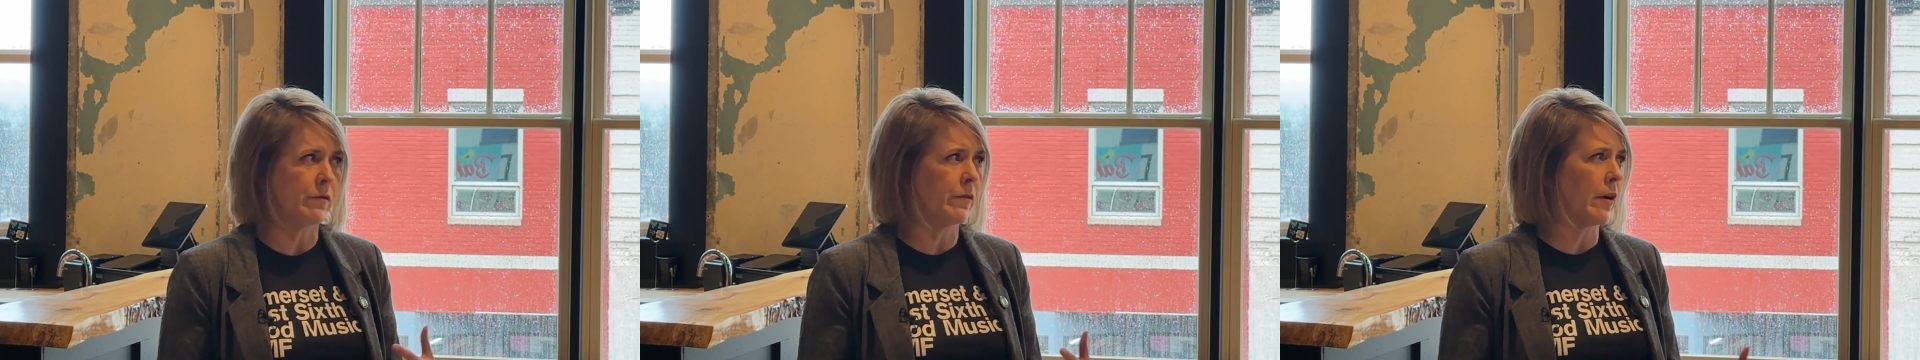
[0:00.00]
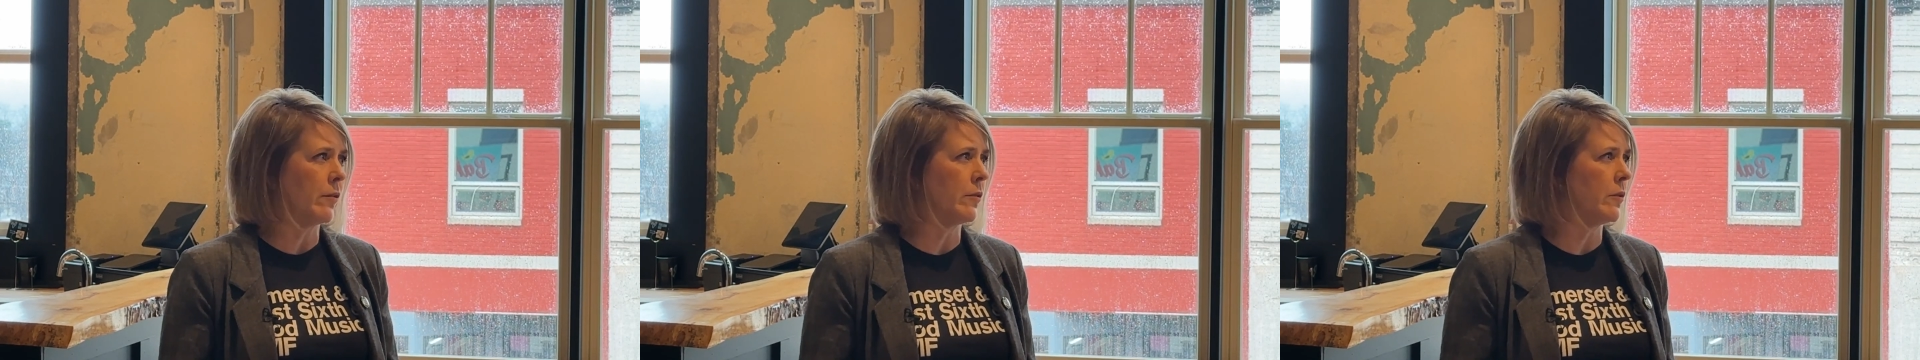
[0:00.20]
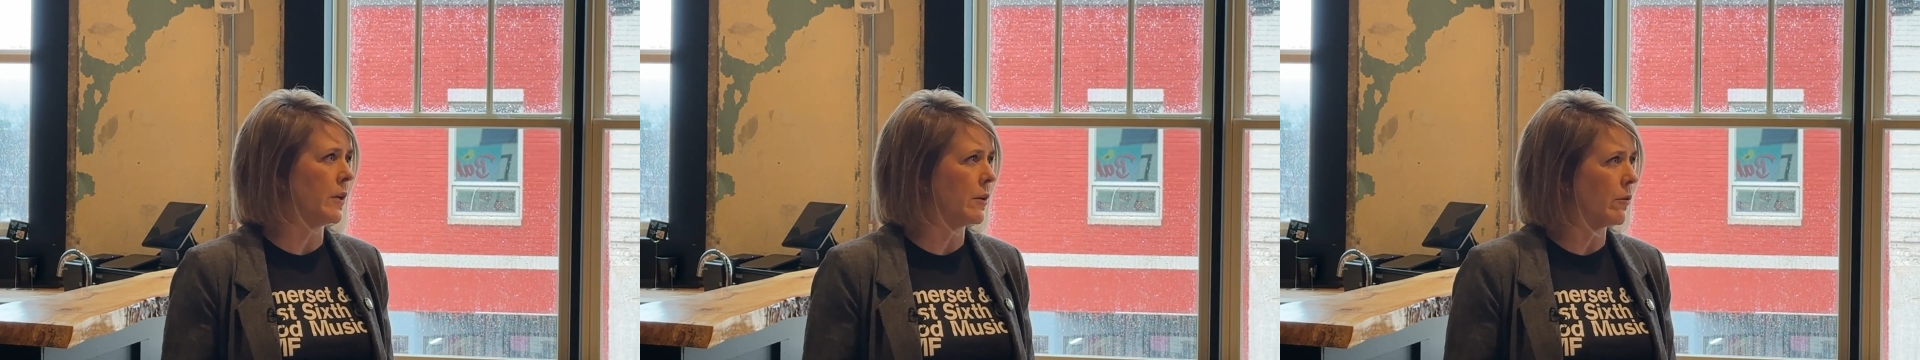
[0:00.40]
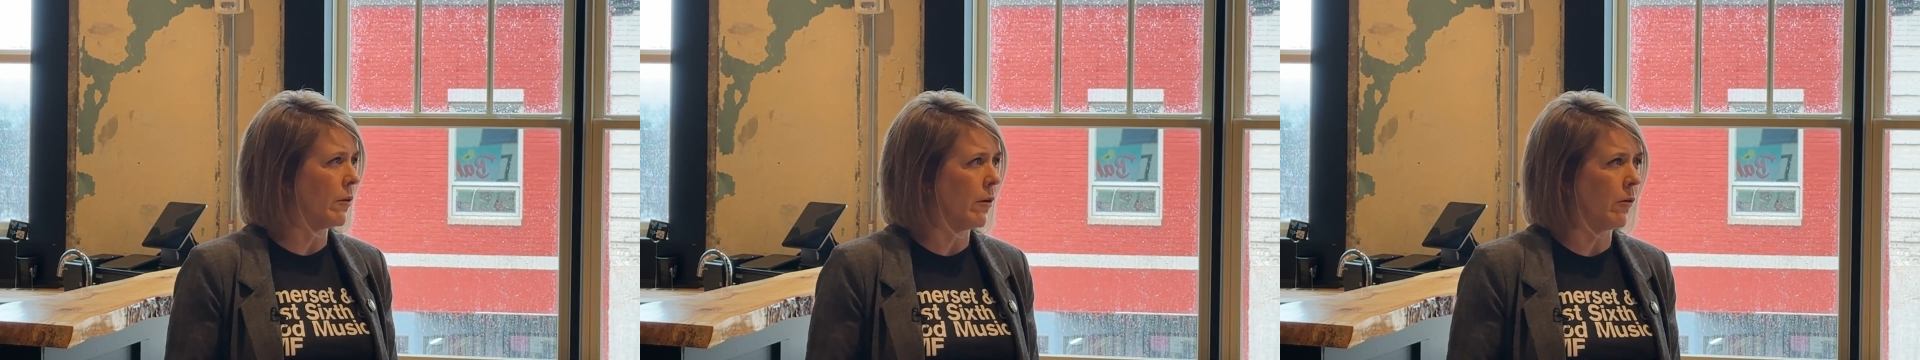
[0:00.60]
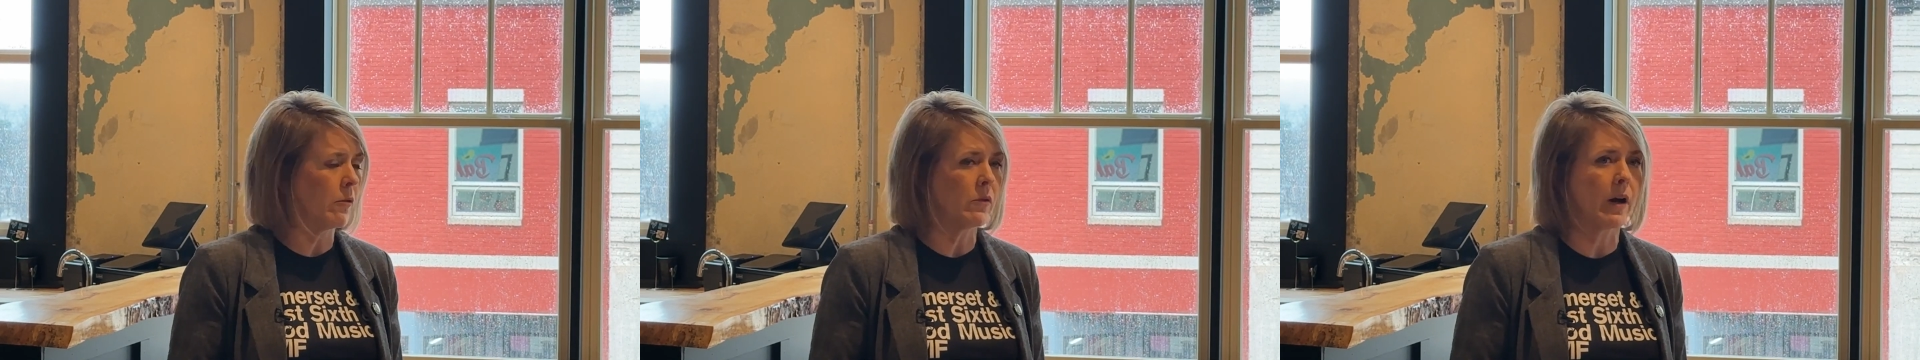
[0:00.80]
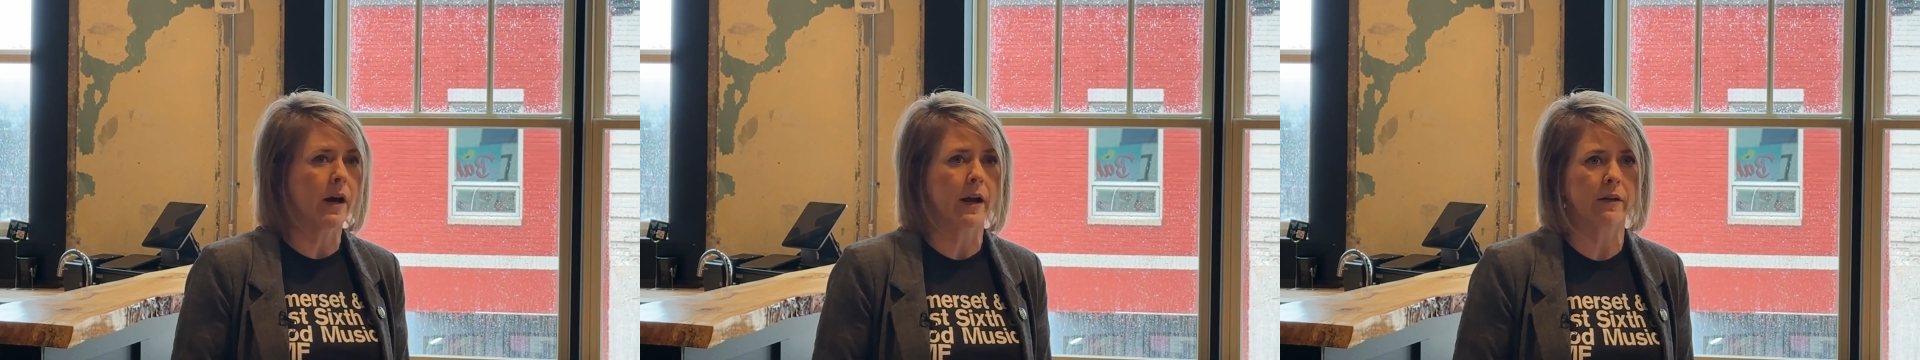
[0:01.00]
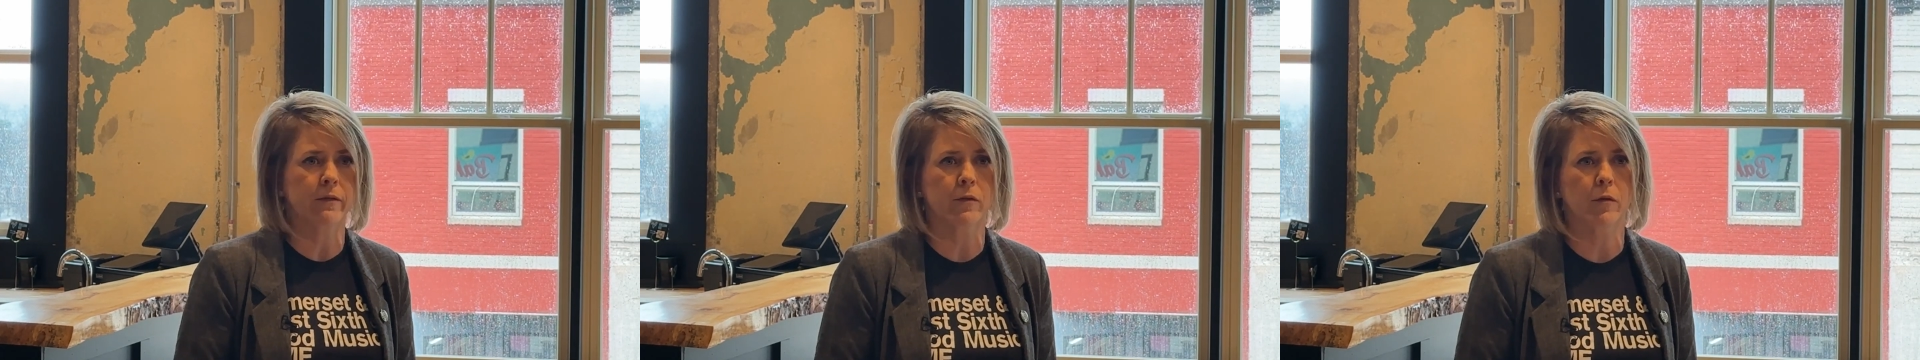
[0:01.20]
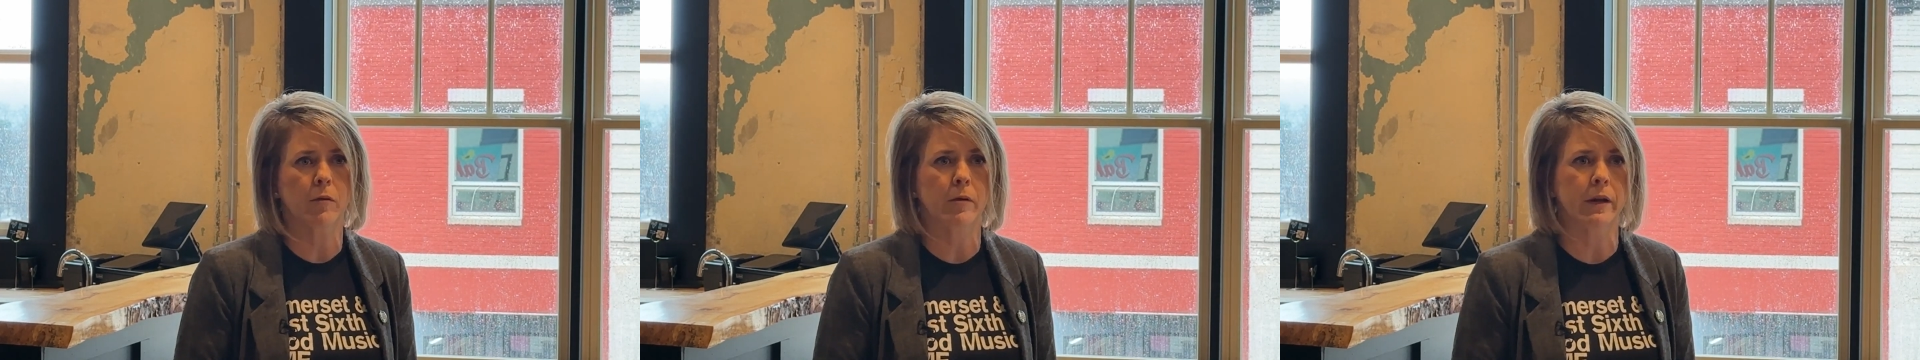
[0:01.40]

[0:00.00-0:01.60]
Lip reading: you followed it your whole life,